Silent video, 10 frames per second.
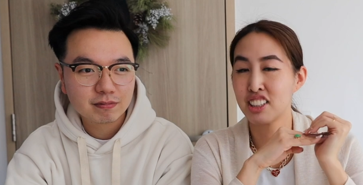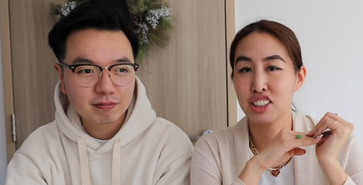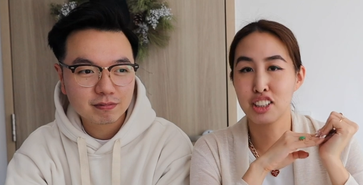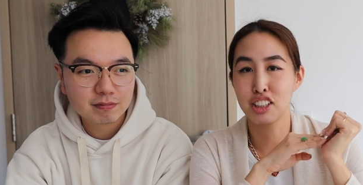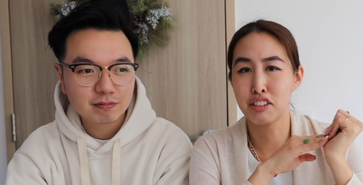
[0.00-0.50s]
Speaker 1: i'll
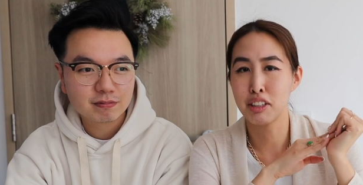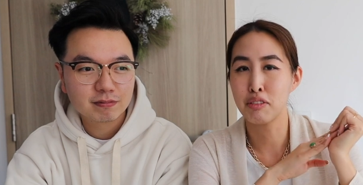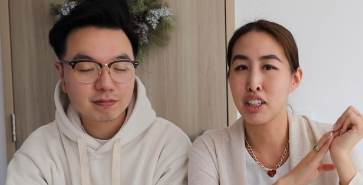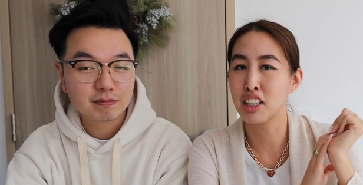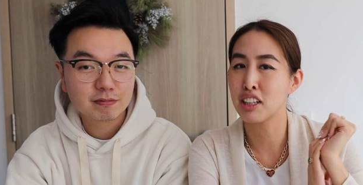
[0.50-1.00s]
just go in
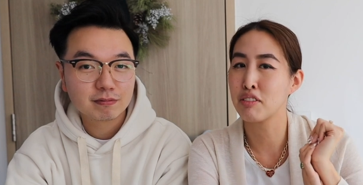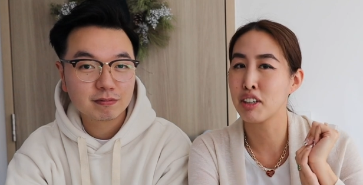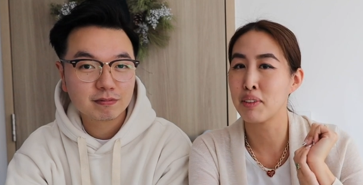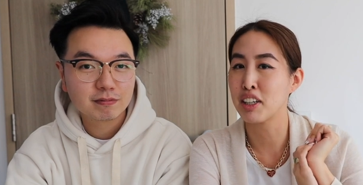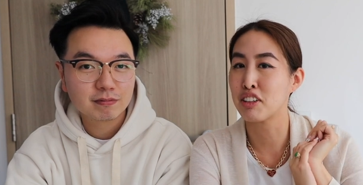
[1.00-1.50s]
with one
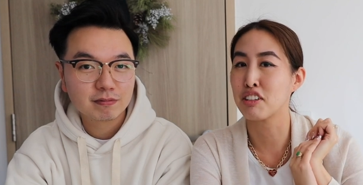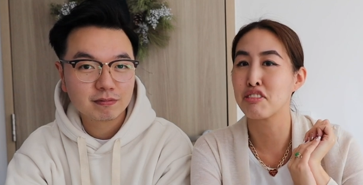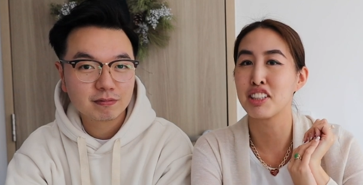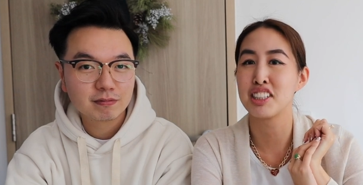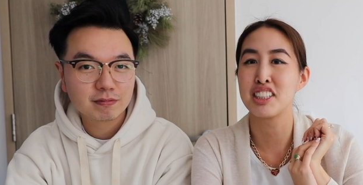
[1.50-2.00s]
of my
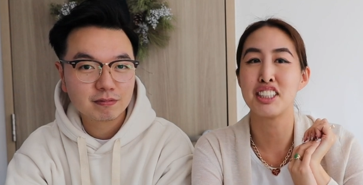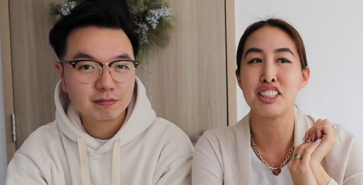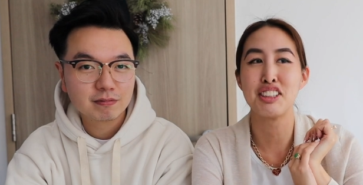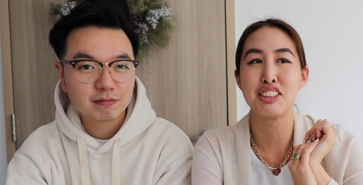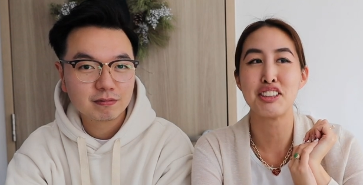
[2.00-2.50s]
girlfriends
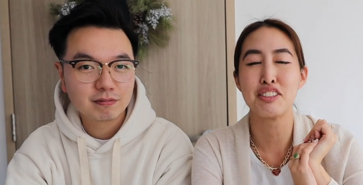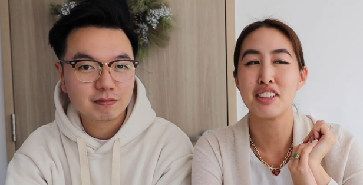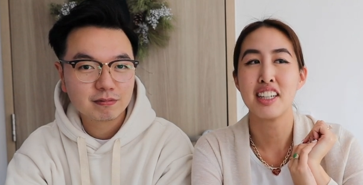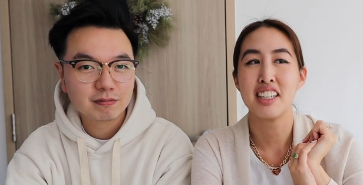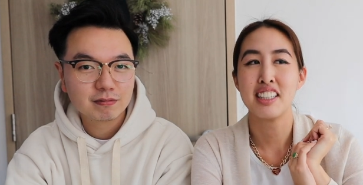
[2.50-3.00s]
to
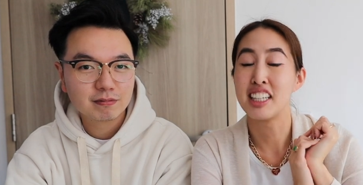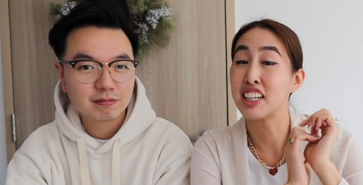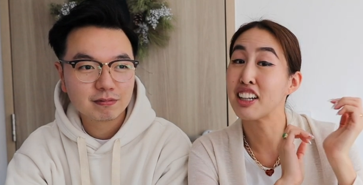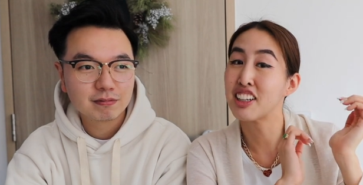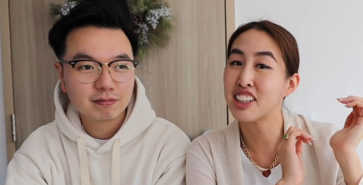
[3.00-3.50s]

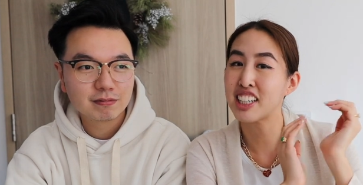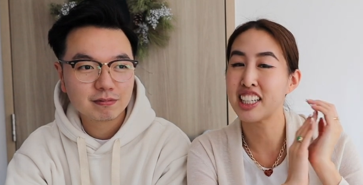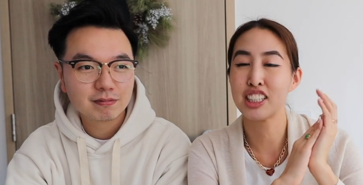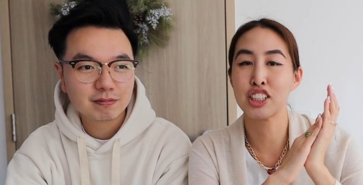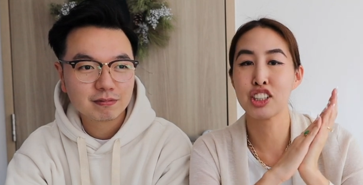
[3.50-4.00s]
take a look
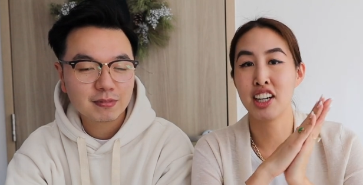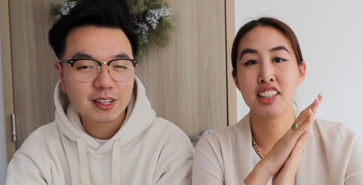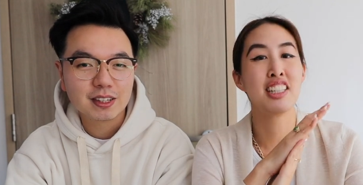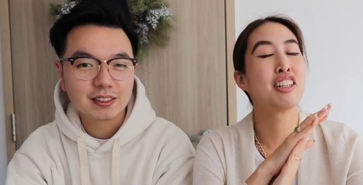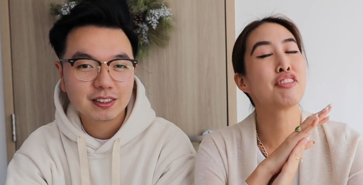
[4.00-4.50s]
and try on
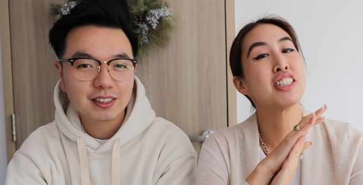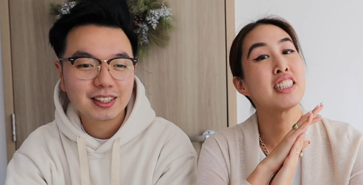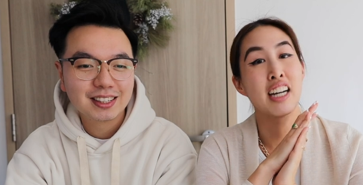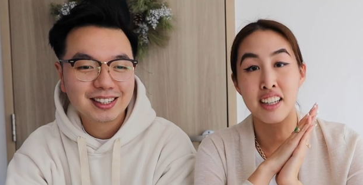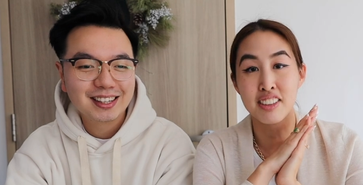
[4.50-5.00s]
yeah. the different
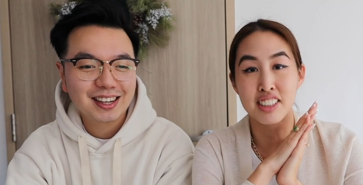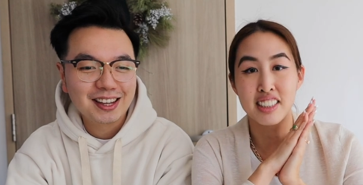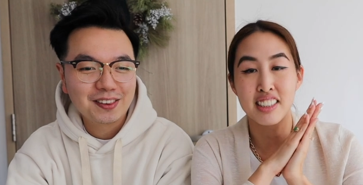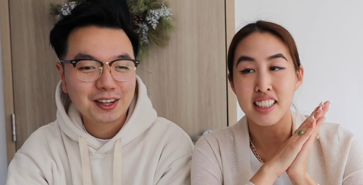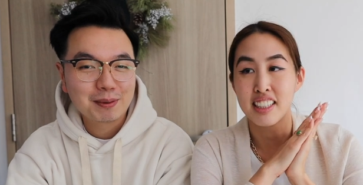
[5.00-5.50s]
styles
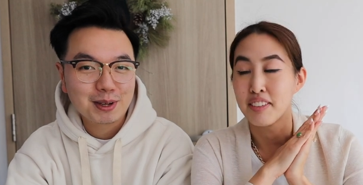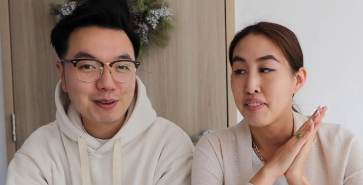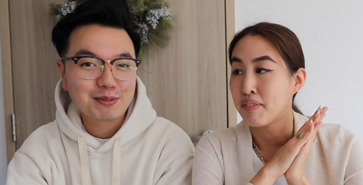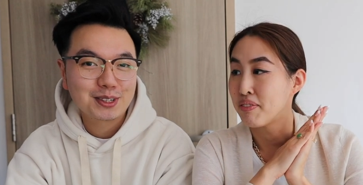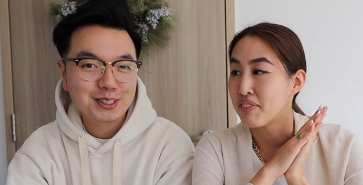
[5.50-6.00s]
and they can pay
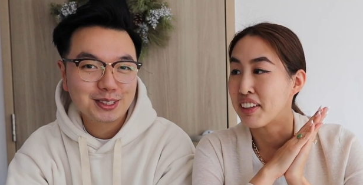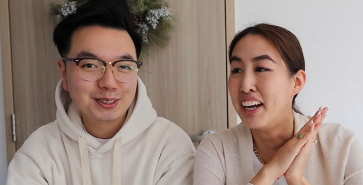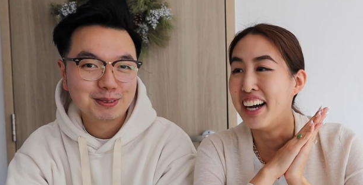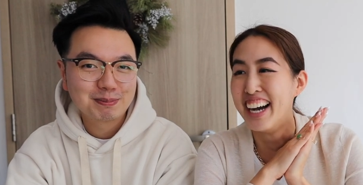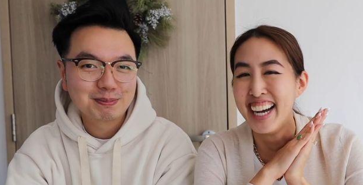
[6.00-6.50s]
Speaker 2: for it
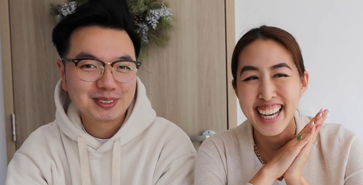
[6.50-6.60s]
too